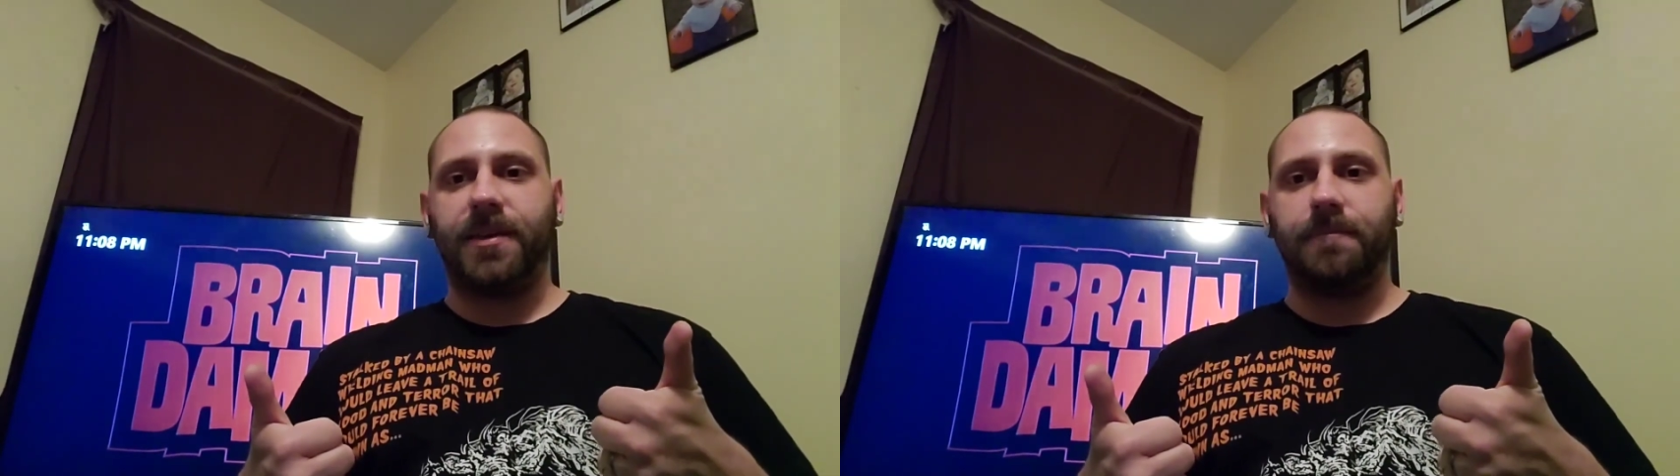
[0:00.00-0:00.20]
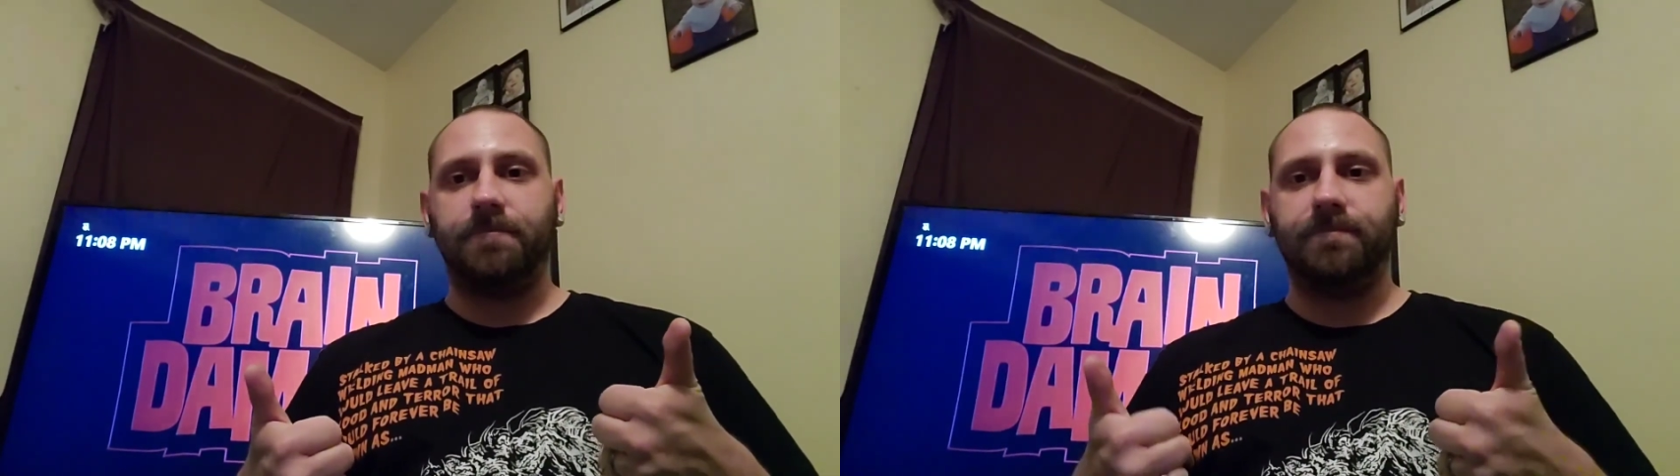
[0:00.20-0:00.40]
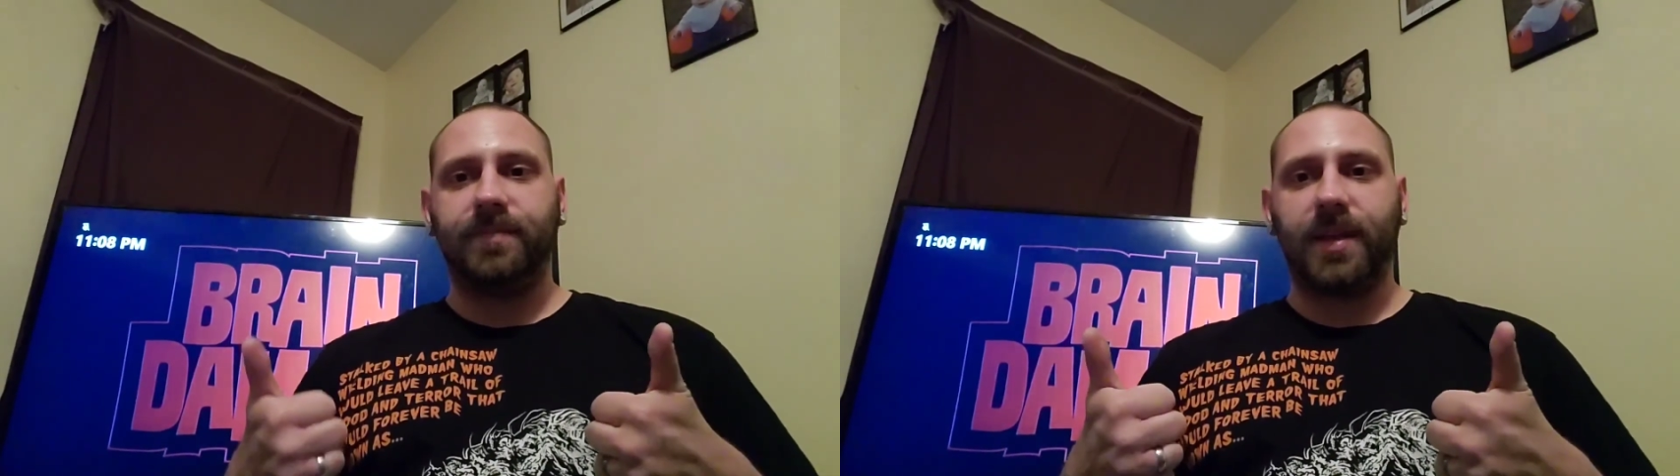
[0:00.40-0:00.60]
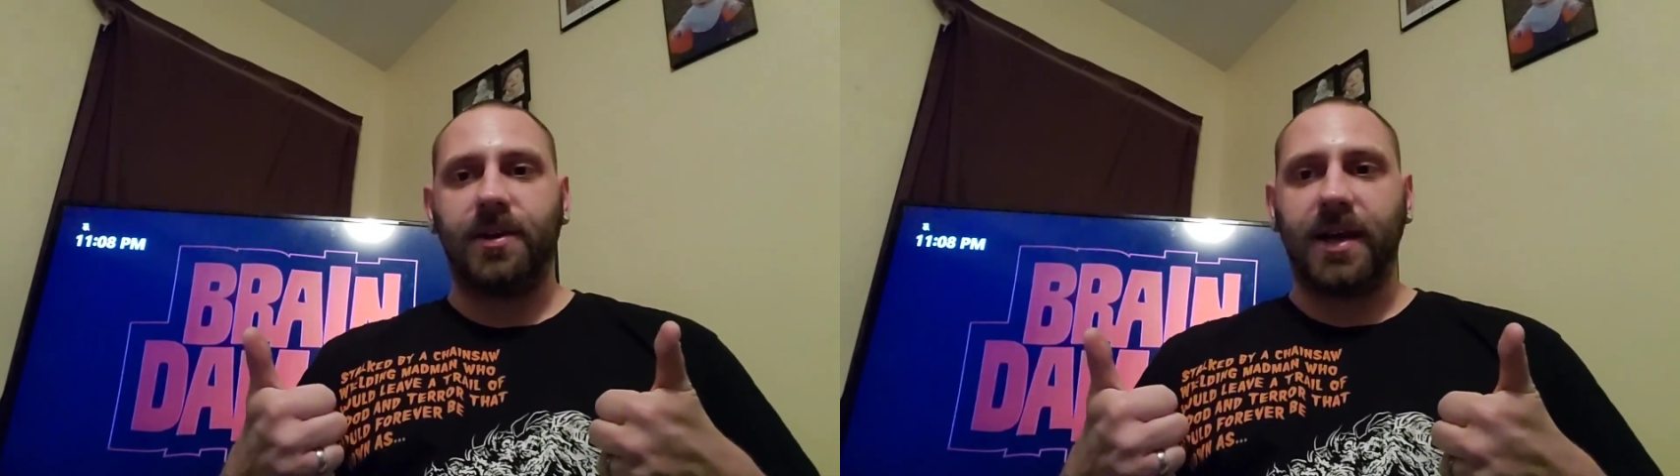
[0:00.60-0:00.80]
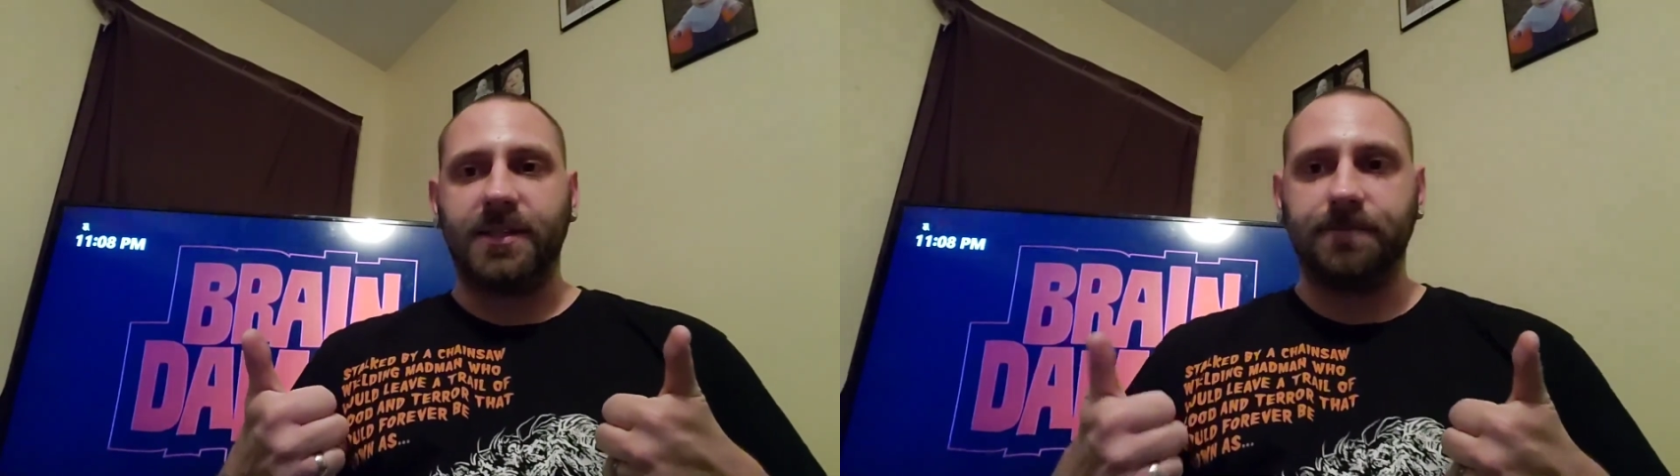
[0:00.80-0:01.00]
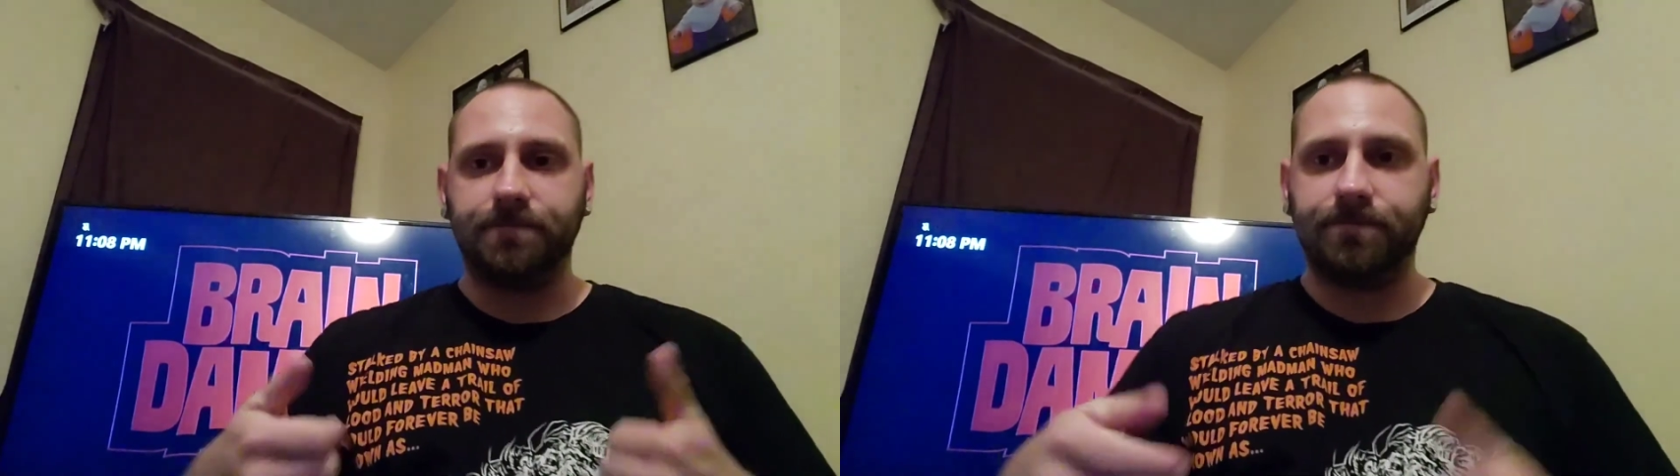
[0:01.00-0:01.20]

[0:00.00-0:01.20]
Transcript: you. Later, guys.